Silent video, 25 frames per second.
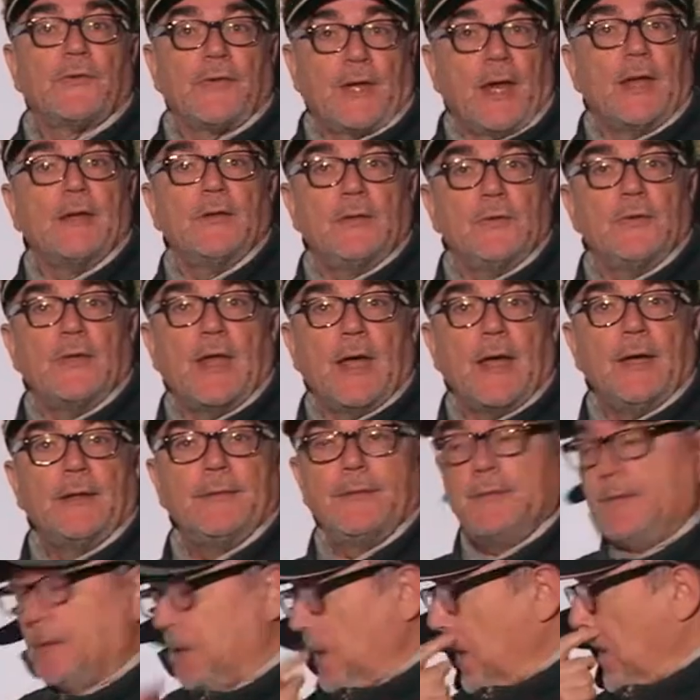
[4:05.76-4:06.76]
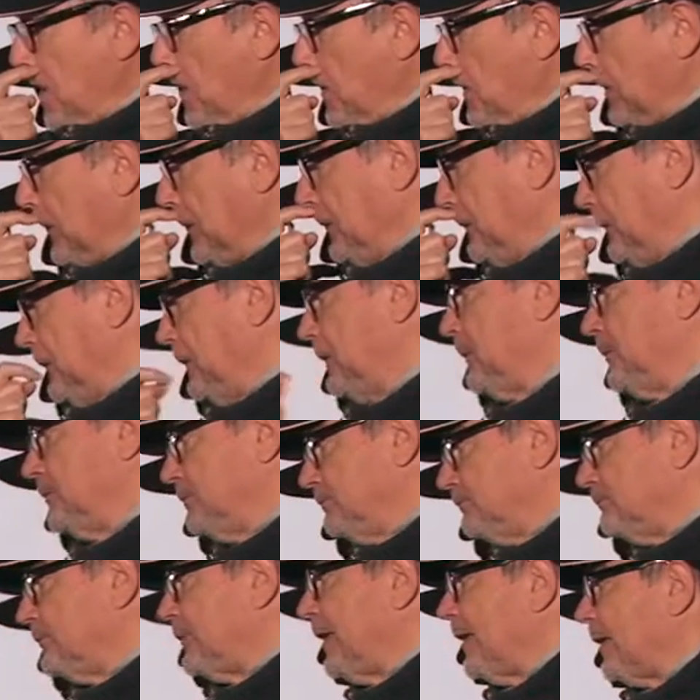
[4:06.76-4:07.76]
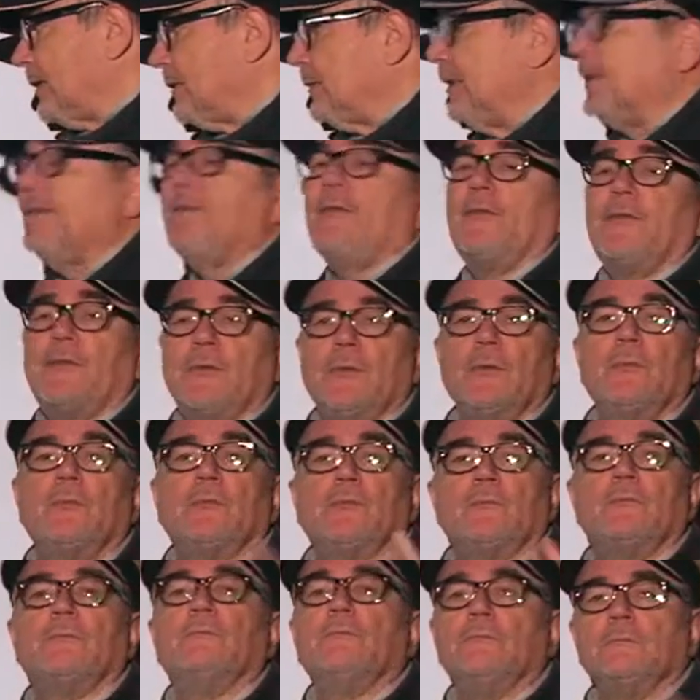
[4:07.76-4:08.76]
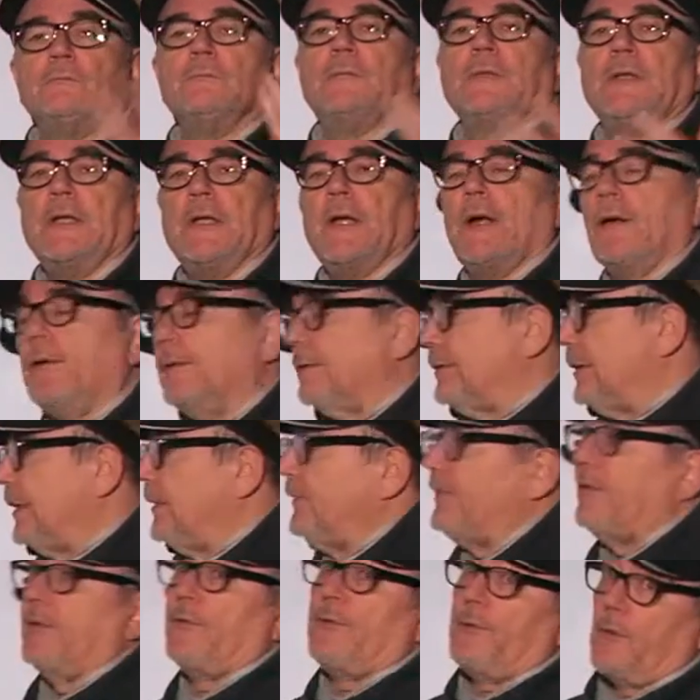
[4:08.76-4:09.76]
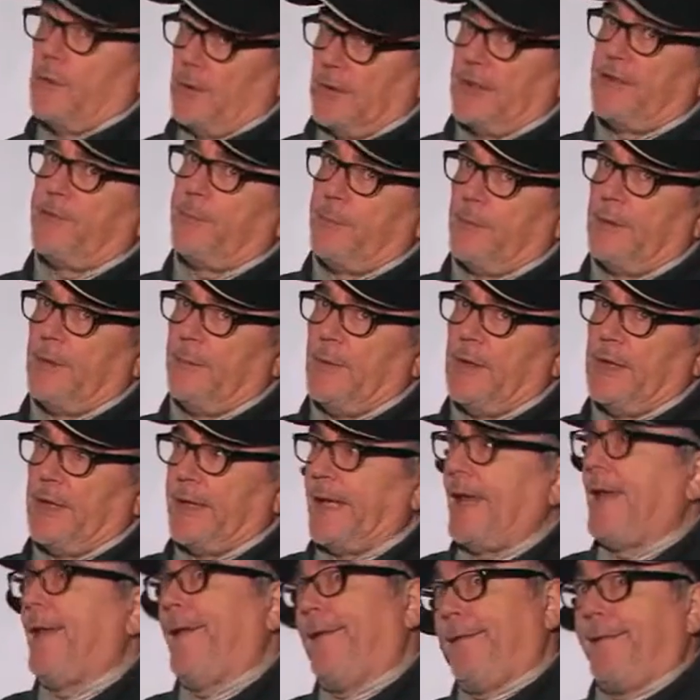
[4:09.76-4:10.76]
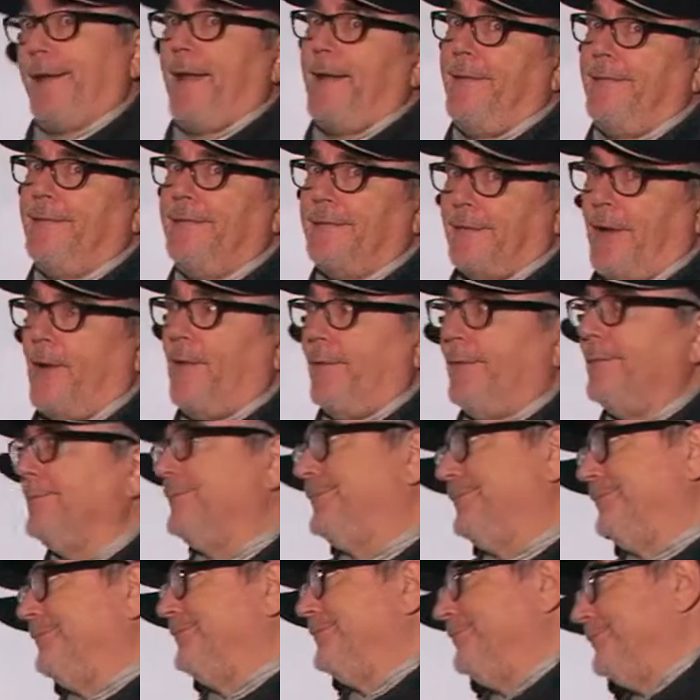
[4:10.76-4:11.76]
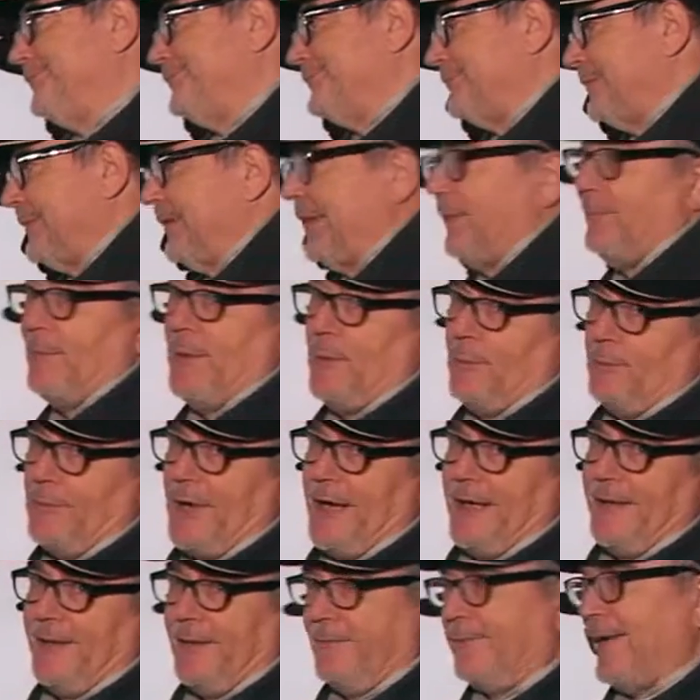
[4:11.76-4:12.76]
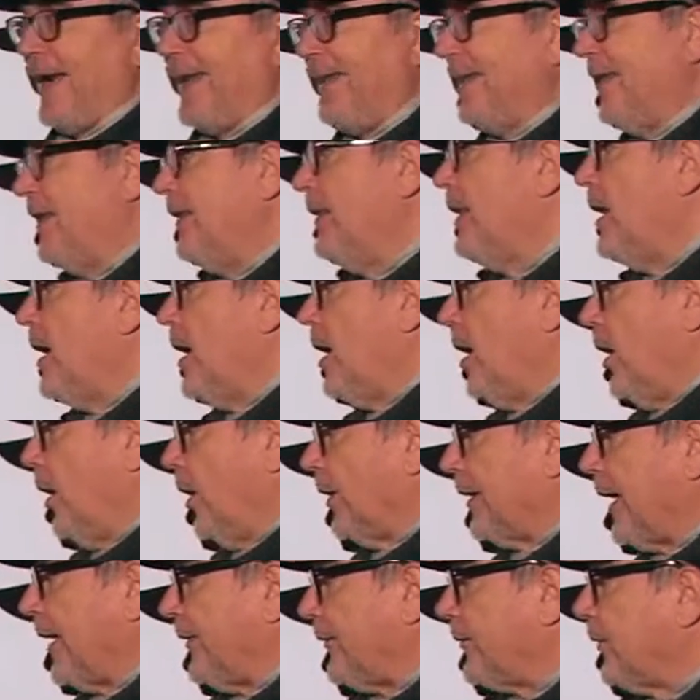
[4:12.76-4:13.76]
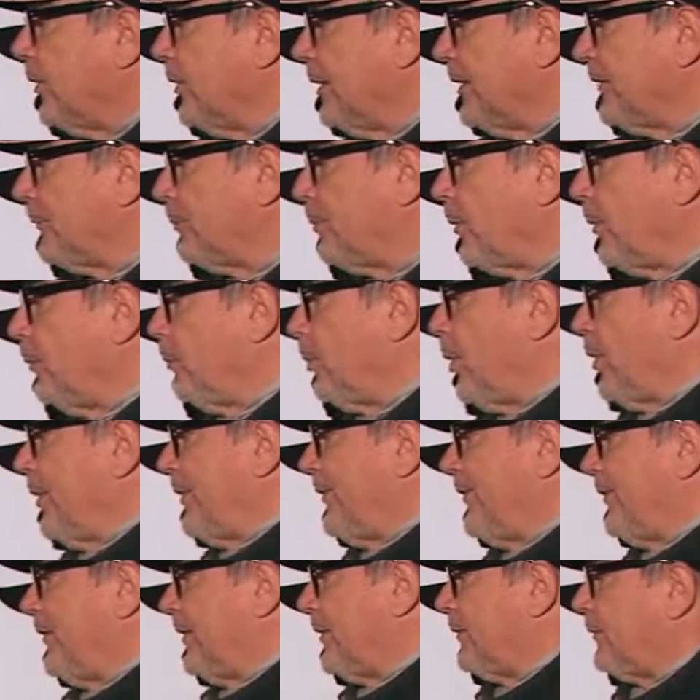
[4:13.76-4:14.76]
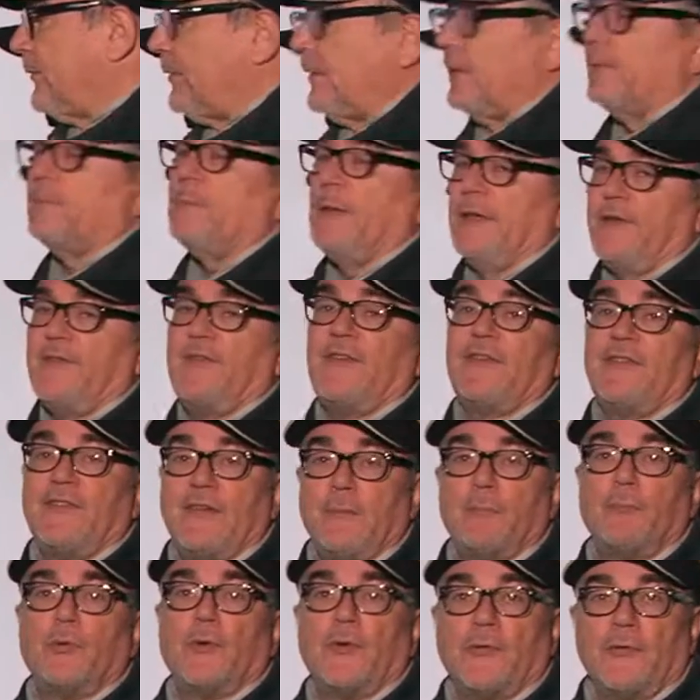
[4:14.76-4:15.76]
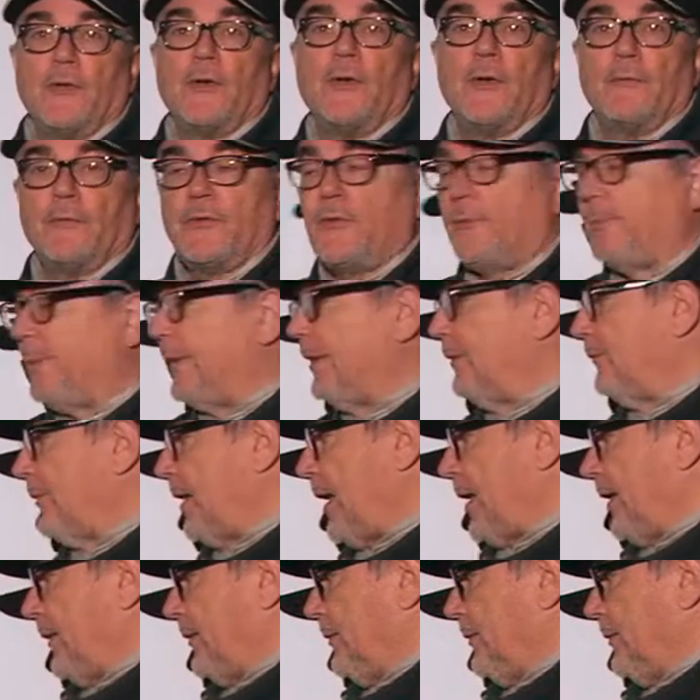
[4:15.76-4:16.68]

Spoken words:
can do that, and so, well, let's assume, it's a thought experiment again, okay? So give me a break, right? Okay, so it's 0.6, that means 60% of the speed of light,